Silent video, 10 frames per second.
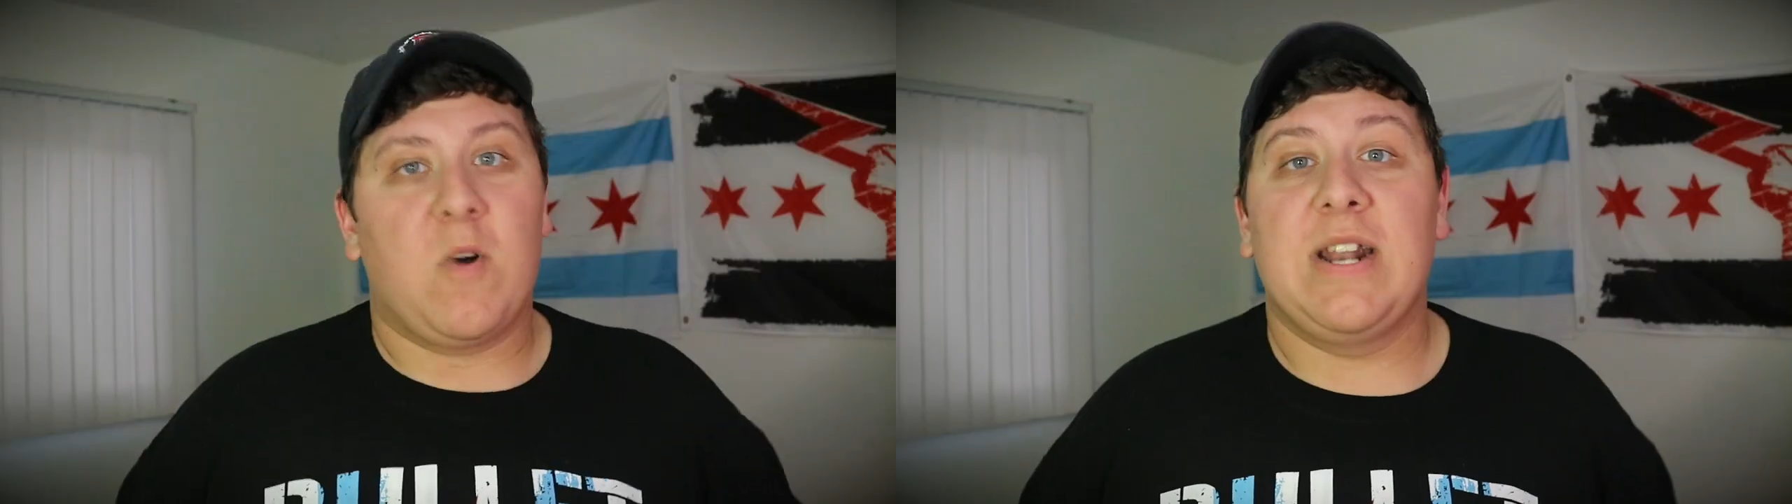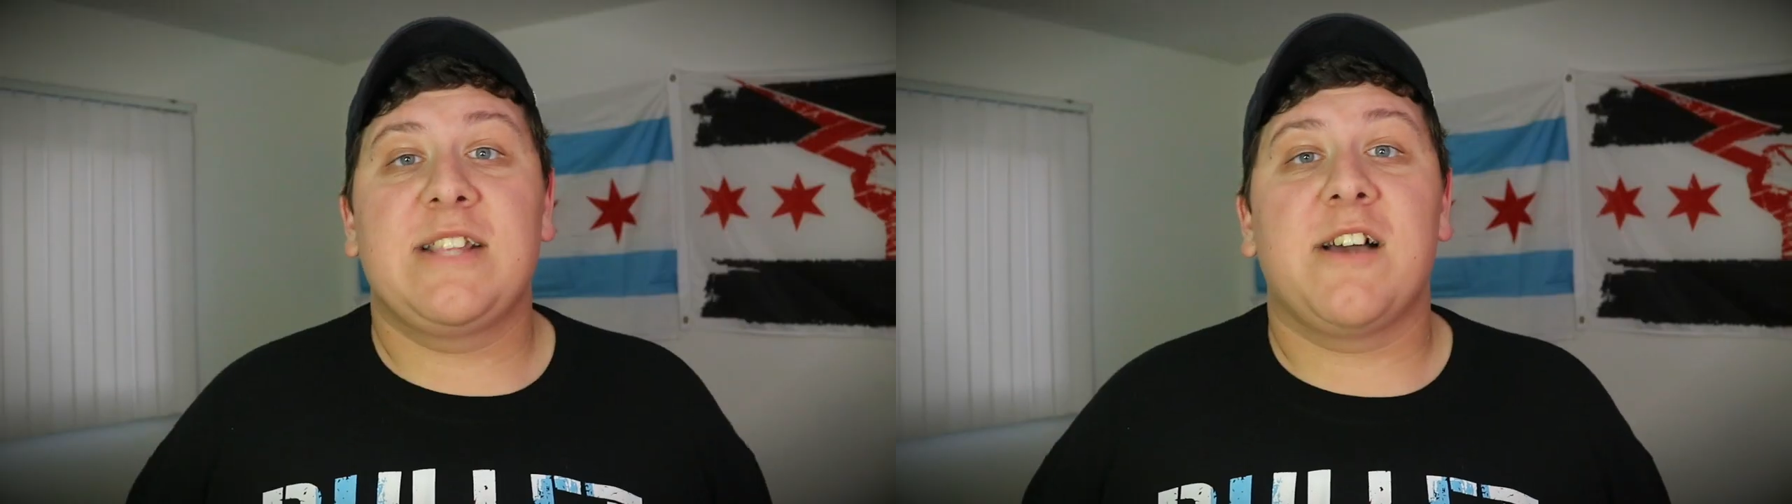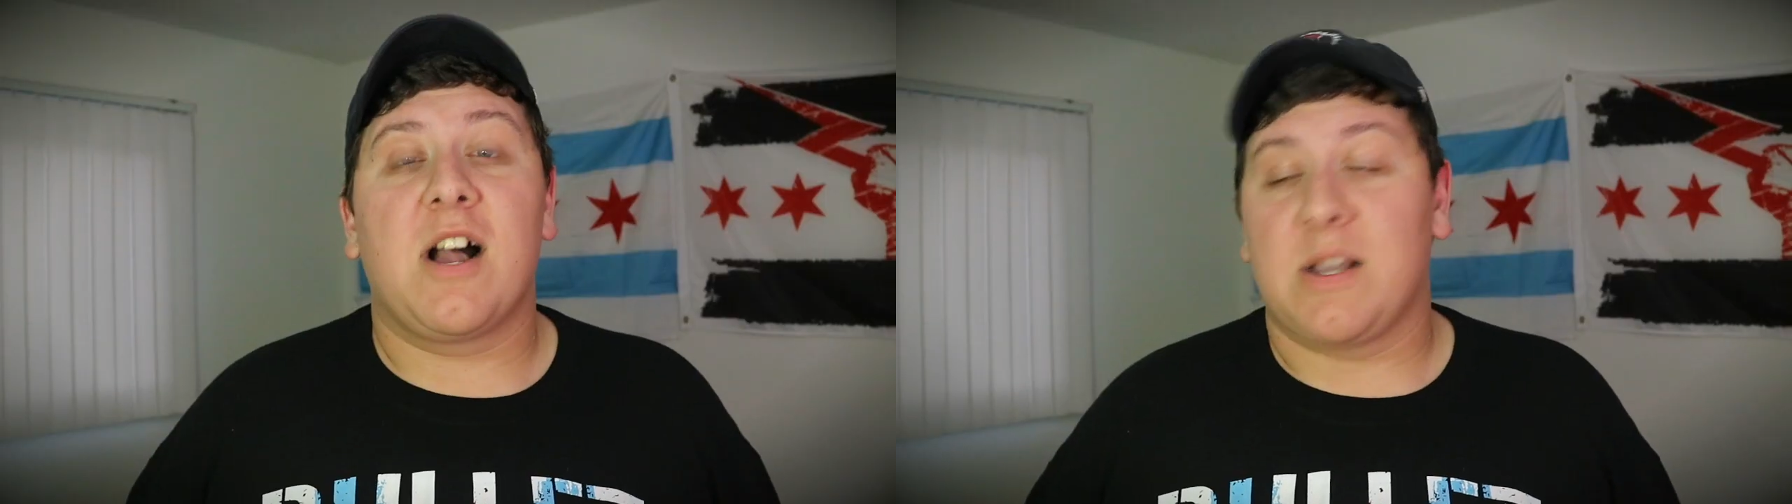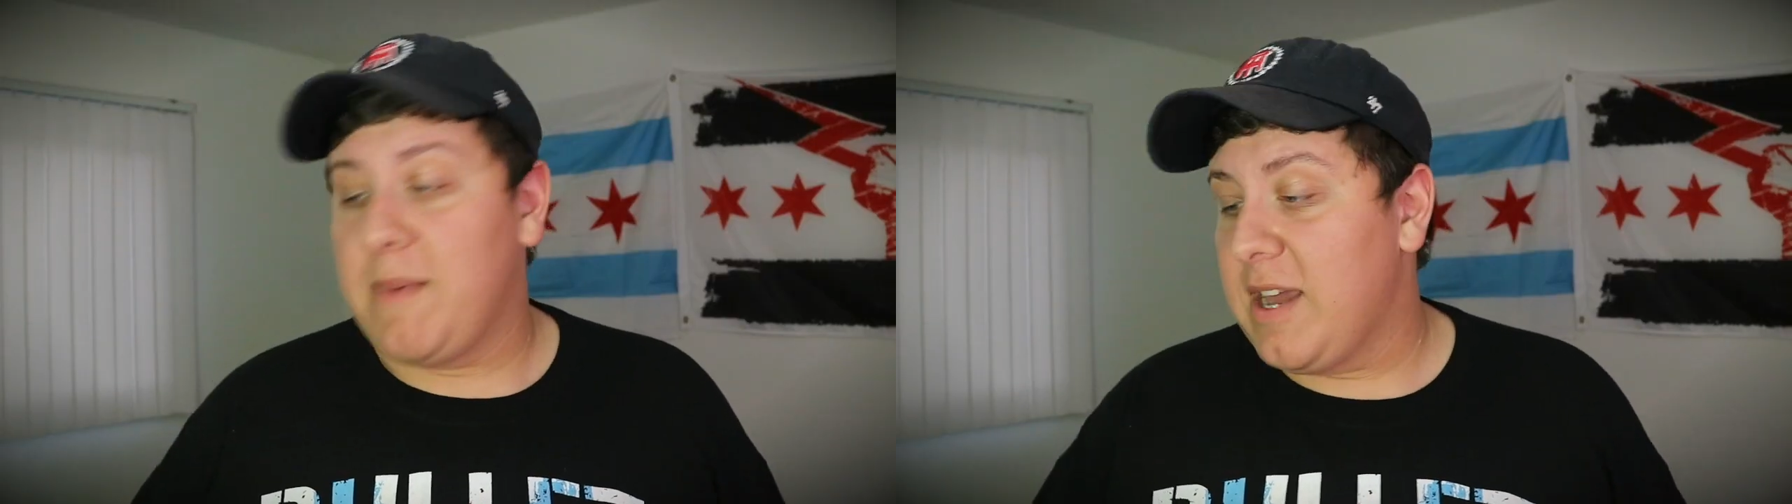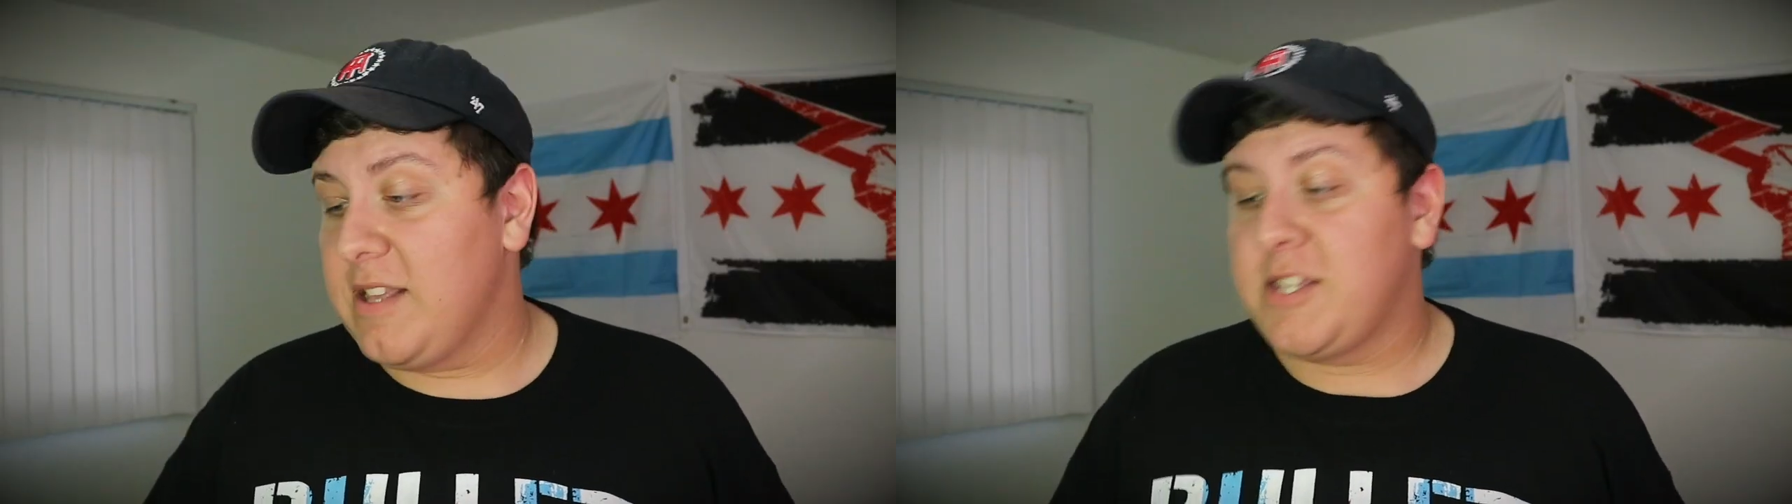why not talk
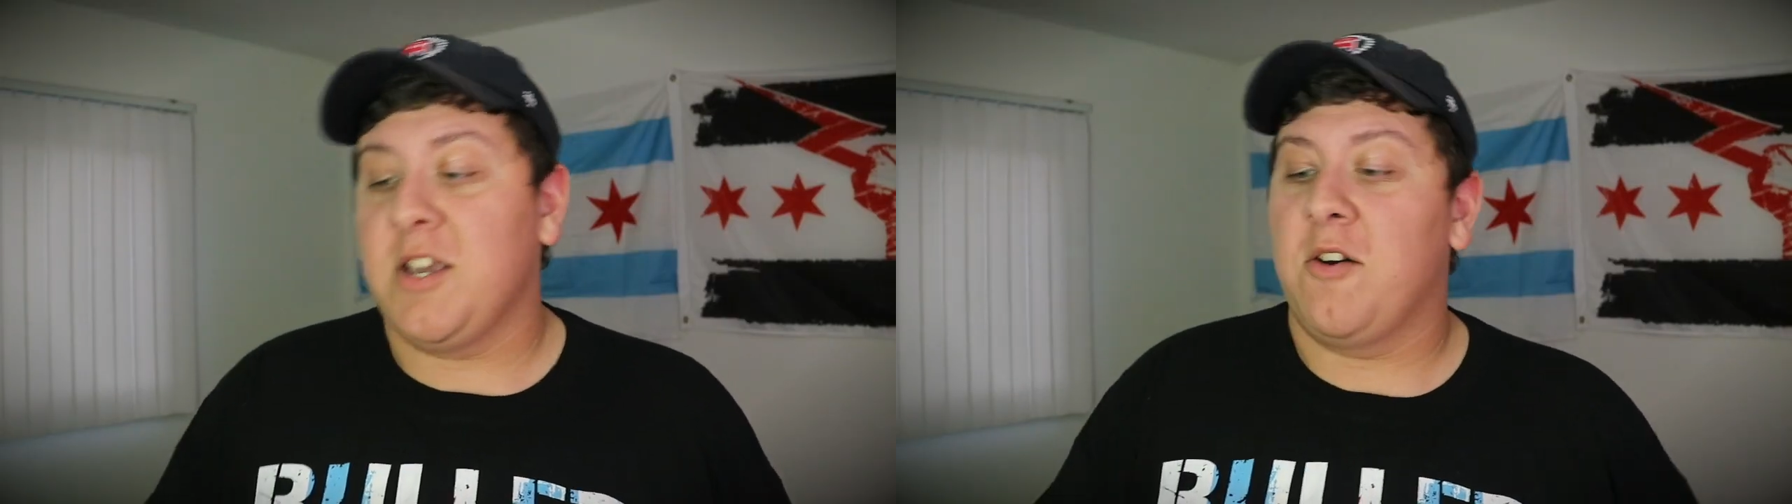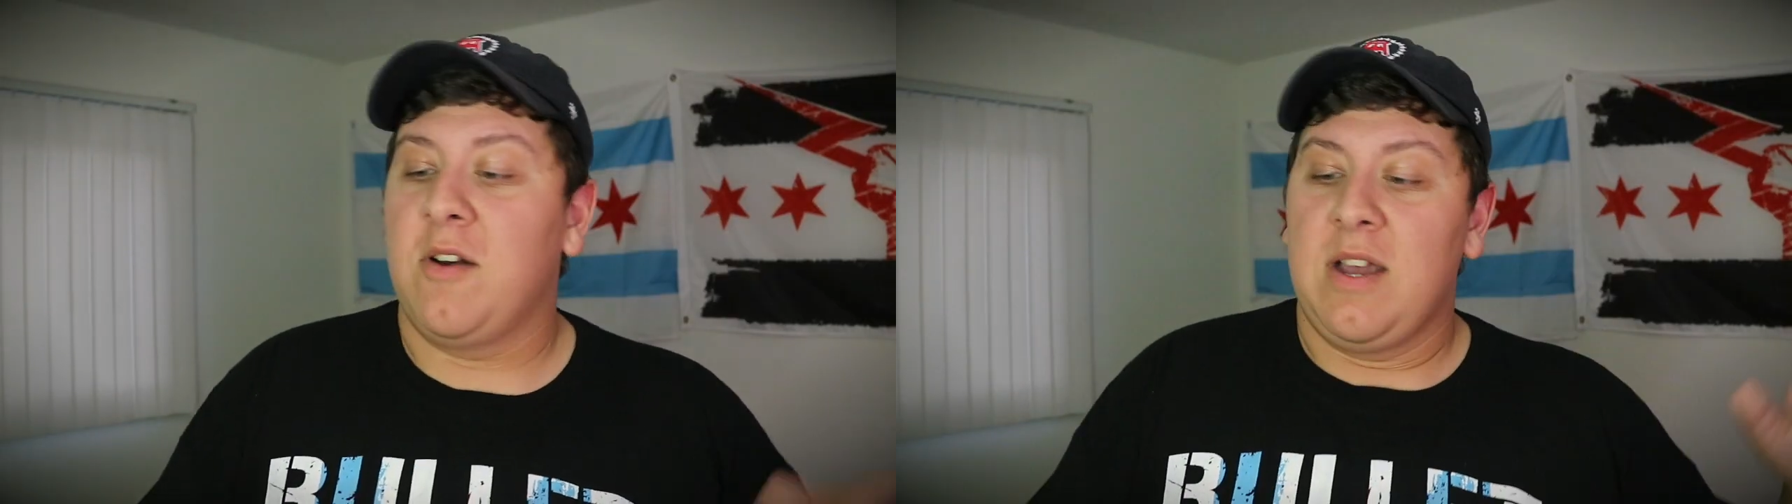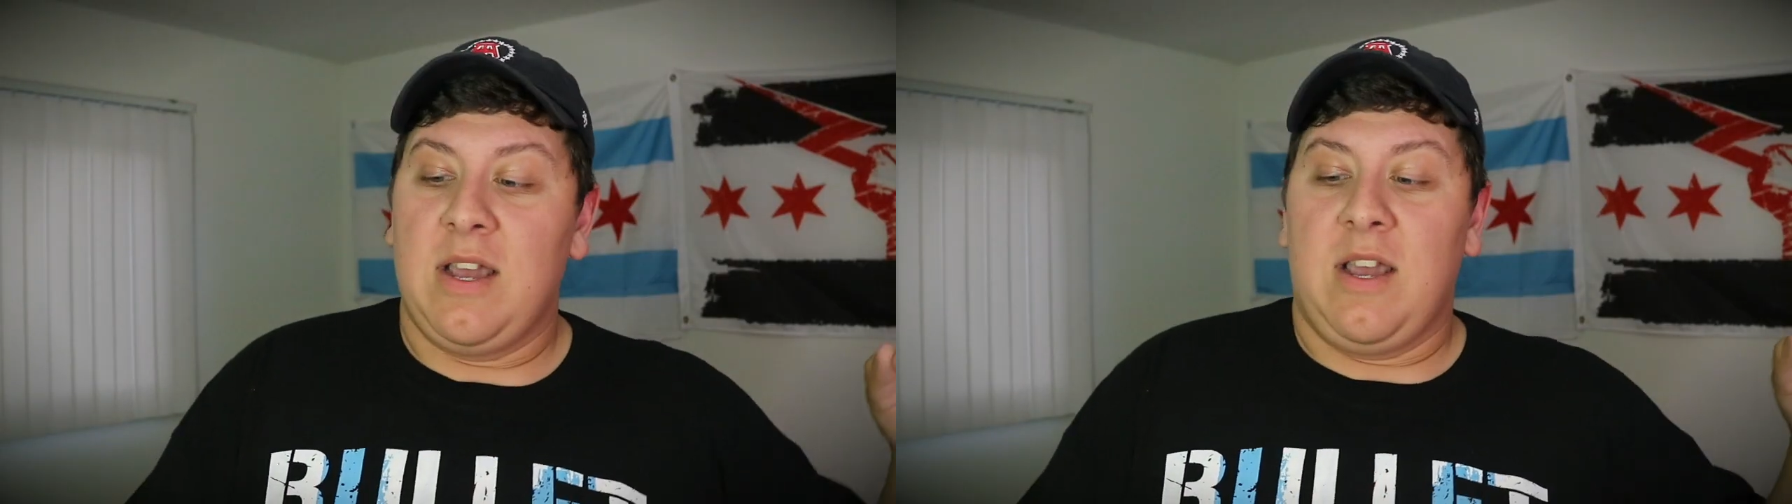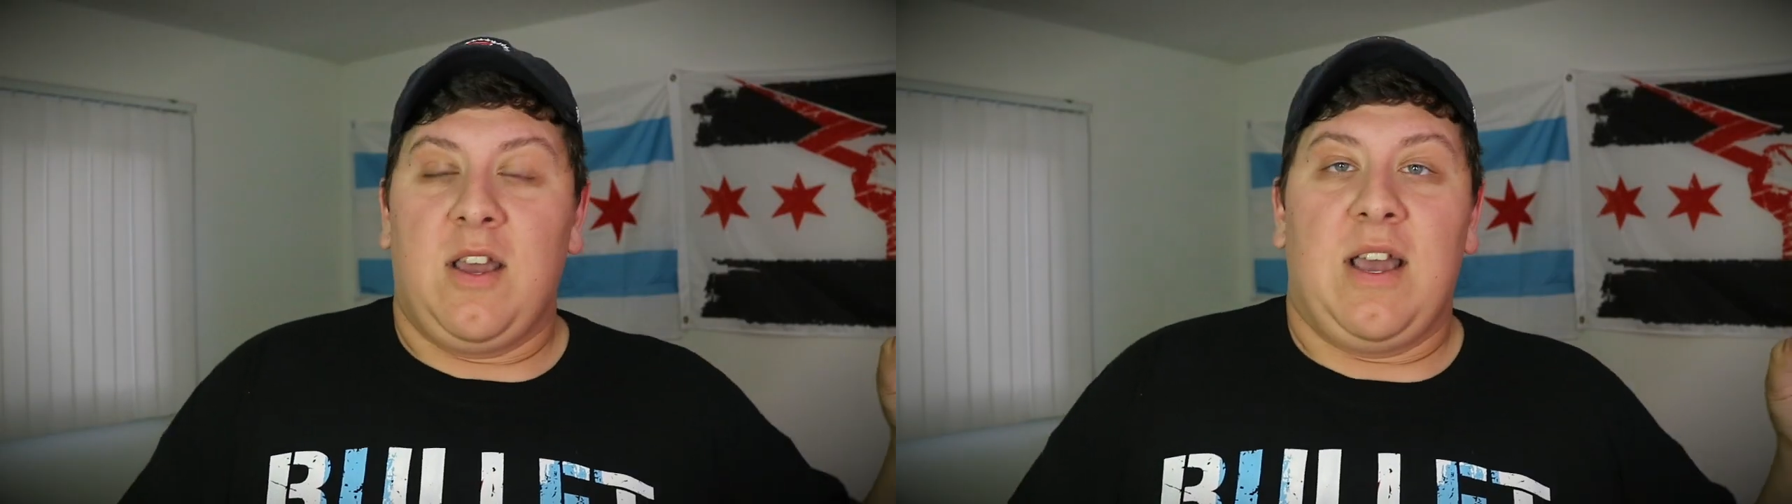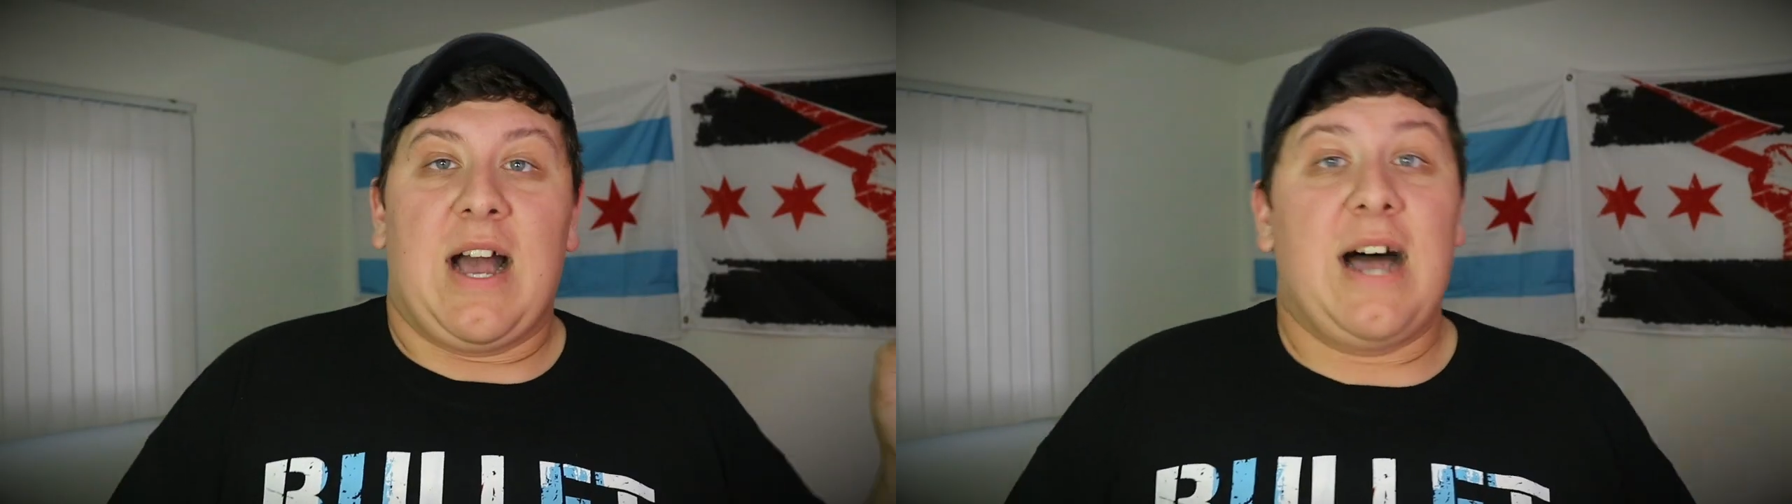about it? So,
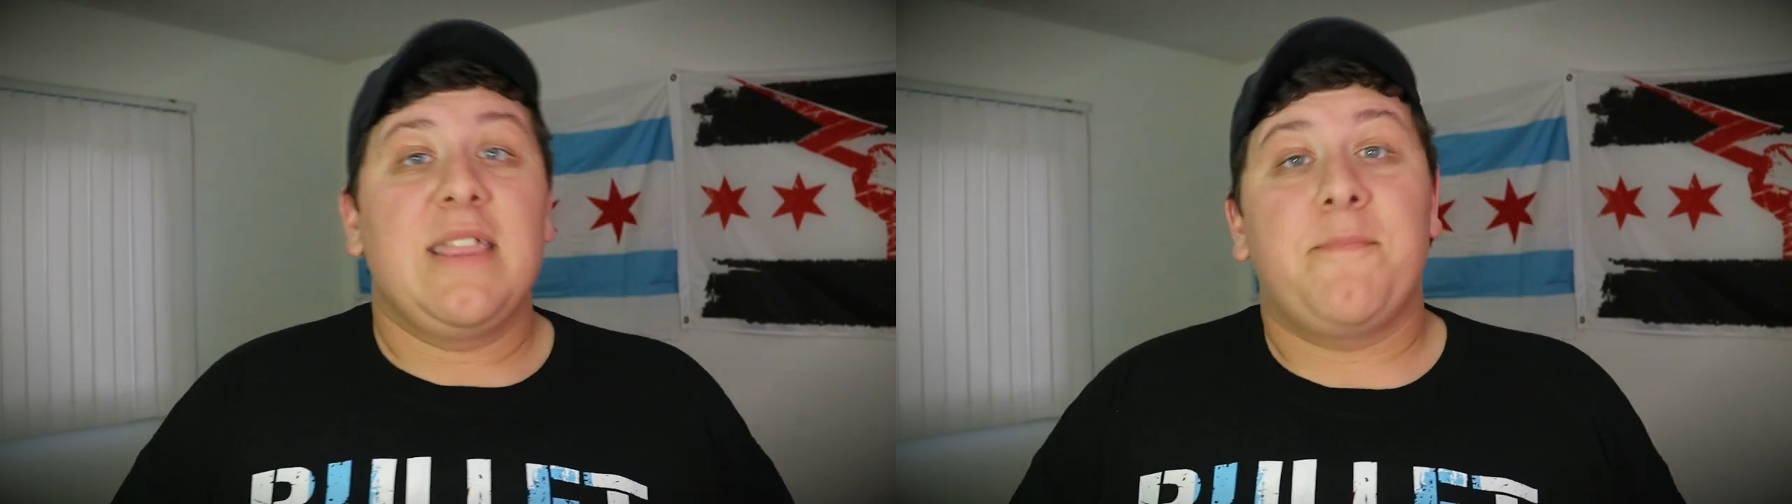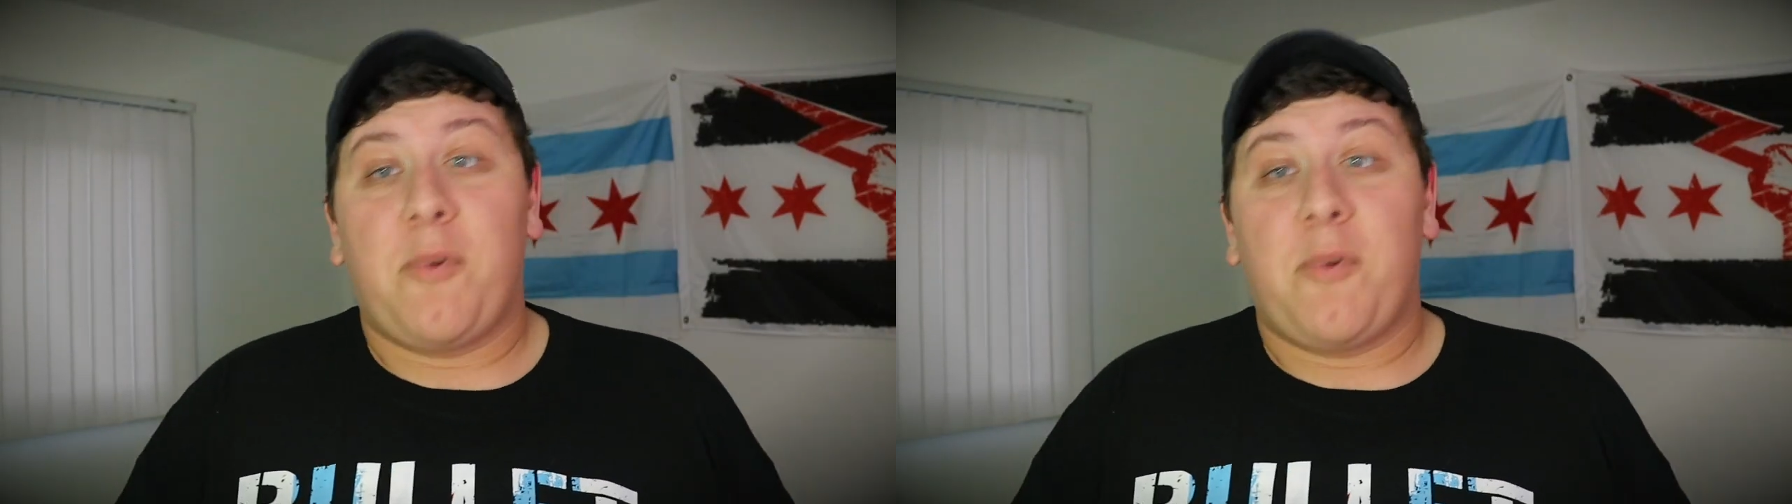on the